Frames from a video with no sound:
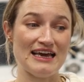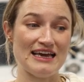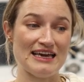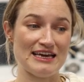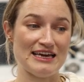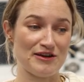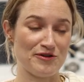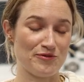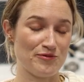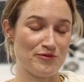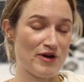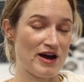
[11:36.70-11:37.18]

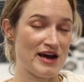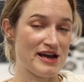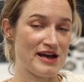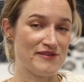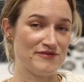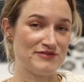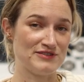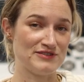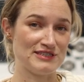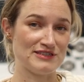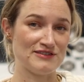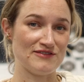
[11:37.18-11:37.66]
it
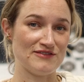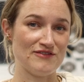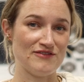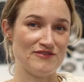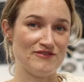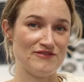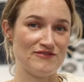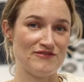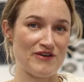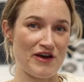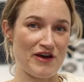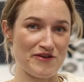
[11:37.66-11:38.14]
arrived
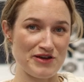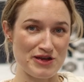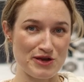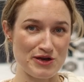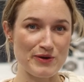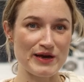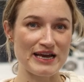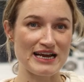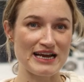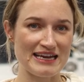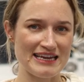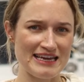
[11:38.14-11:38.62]
very
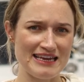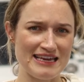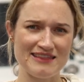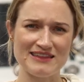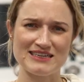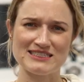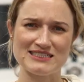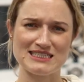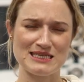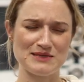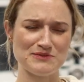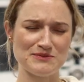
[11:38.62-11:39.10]
quickly.
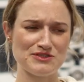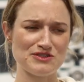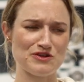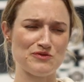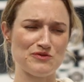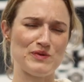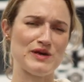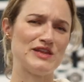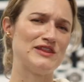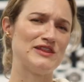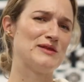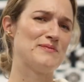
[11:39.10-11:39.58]
That seems to
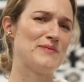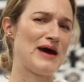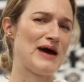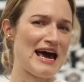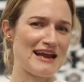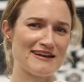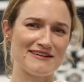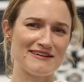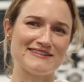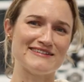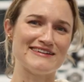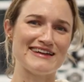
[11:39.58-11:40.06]
have been the
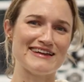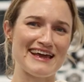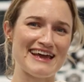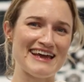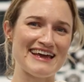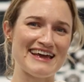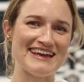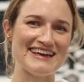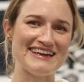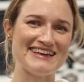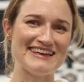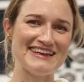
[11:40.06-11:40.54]
pattern
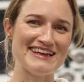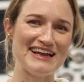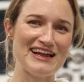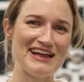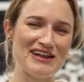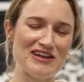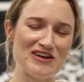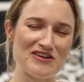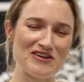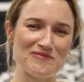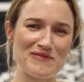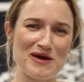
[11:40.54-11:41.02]
in
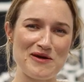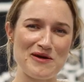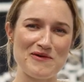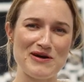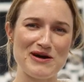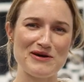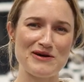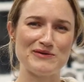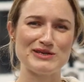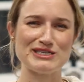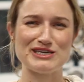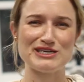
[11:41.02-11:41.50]
a lot of my
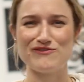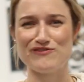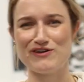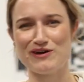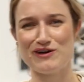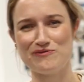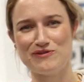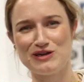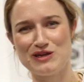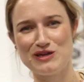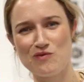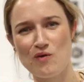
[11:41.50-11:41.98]
work, which I
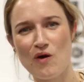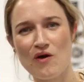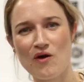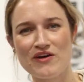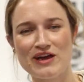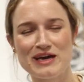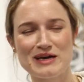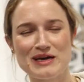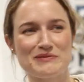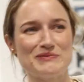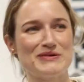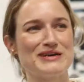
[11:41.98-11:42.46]
find really
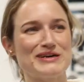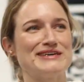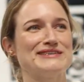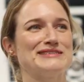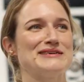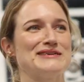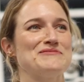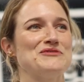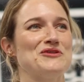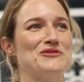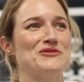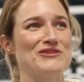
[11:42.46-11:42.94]
worrying
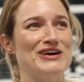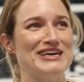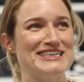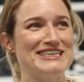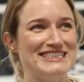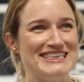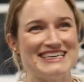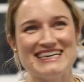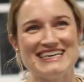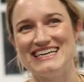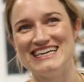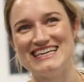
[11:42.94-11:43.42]
because I'm not
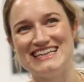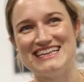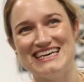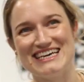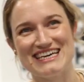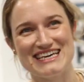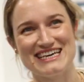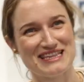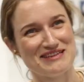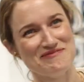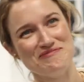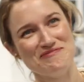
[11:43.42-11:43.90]
writing
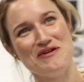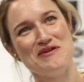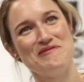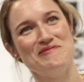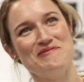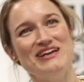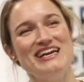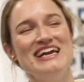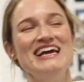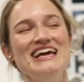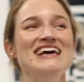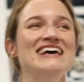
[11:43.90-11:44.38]
anything at the
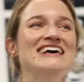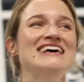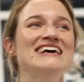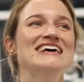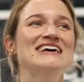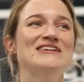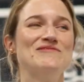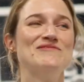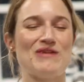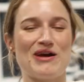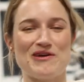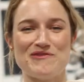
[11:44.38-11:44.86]
moment,
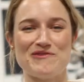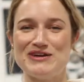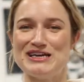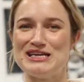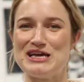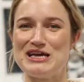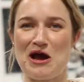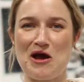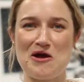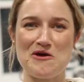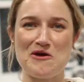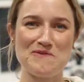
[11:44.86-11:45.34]
but I
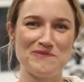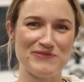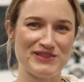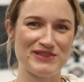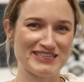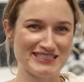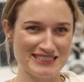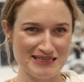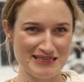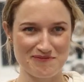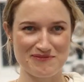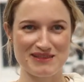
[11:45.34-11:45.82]
really hope
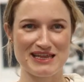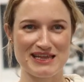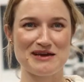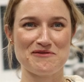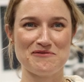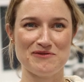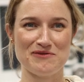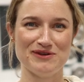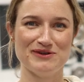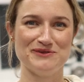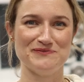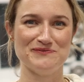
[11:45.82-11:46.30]
that
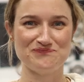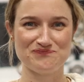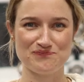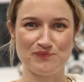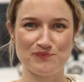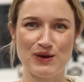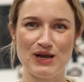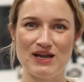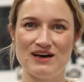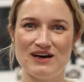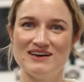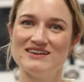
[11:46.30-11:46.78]
something will
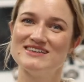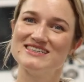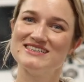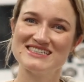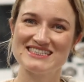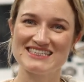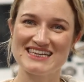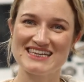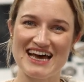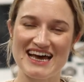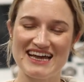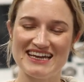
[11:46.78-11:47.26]

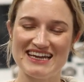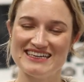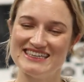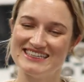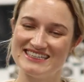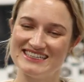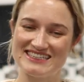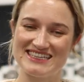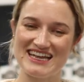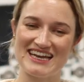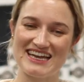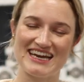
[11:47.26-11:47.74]
plant
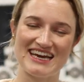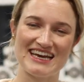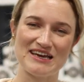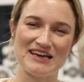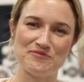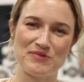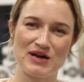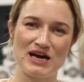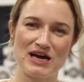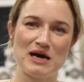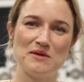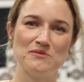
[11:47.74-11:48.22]
and then
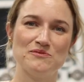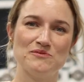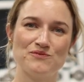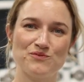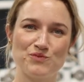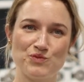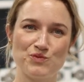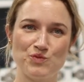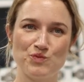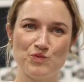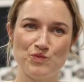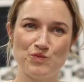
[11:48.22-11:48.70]
I
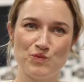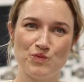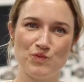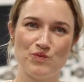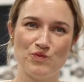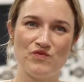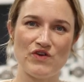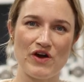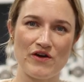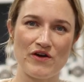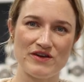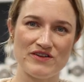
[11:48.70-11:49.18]
become
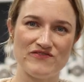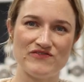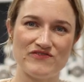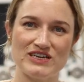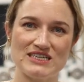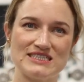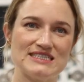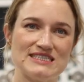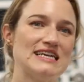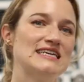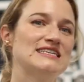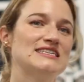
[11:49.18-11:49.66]
very
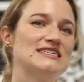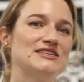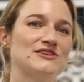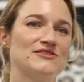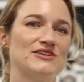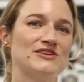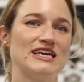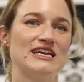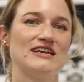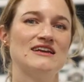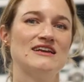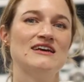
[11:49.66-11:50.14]
fixated
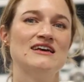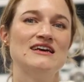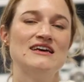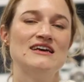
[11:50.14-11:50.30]
on it.